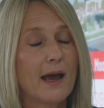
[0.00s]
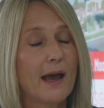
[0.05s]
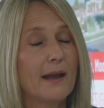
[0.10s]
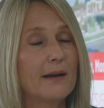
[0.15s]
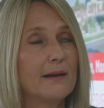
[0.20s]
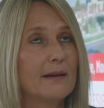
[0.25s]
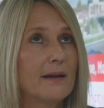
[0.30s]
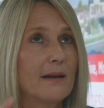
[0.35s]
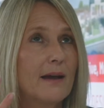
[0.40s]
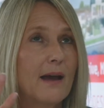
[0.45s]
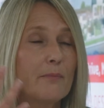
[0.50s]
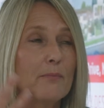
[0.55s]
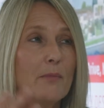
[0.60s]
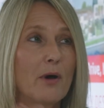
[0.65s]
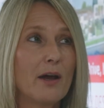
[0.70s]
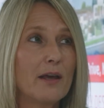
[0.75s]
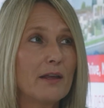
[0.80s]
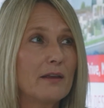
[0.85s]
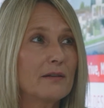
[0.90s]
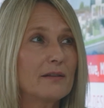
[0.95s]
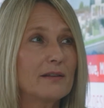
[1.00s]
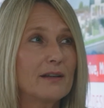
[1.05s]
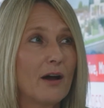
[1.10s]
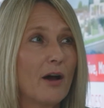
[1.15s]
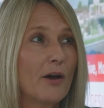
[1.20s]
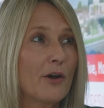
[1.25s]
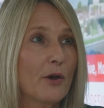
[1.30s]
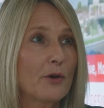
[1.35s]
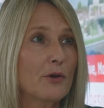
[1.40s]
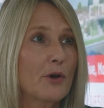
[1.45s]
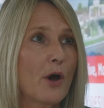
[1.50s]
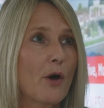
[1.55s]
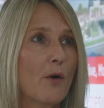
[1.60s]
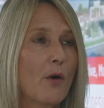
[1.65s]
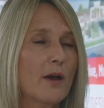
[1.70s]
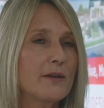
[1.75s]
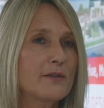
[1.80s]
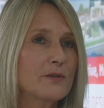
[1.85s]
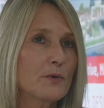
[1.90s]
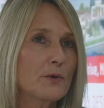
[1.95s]
And I don't know.
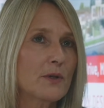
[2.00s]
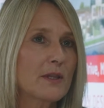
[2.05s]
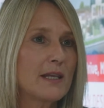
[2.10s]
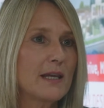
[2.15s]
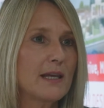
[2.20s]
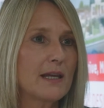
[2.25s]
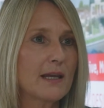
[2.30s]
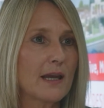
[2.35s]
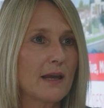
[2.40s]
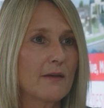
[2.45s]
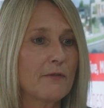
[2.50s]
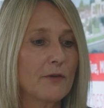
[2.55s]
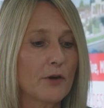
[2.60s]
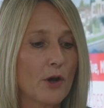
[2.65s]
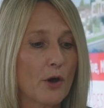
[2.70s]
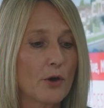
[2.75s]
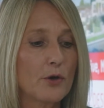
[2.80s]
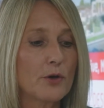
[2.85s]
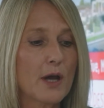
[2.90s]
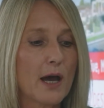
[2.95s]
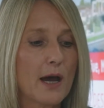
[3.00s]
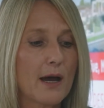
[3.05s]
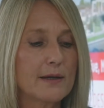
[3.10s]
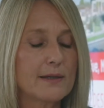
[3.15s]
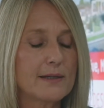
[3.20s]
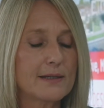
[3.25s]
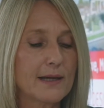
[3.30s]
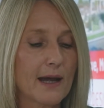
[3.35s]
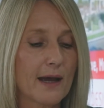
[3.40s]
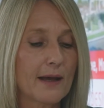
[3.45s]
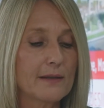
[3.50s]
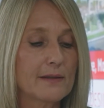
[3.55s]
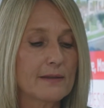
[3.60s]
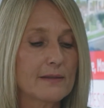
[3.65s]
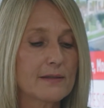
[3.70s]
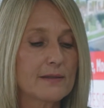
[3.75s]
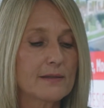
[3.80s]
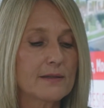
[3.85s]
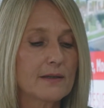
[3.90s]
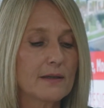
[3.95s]
I sort of think if an owner
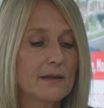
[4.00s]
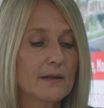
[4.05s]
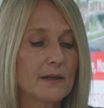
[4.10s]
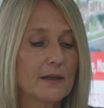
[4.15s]
does